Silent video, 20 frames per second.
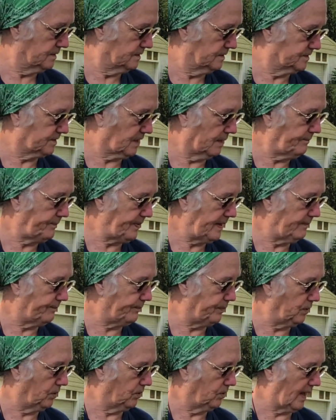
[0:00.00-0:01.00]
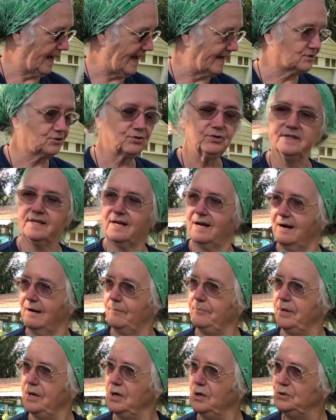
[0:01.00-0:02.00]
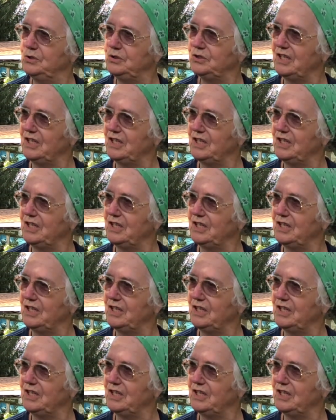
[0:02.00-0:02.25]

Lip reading: some people actually compost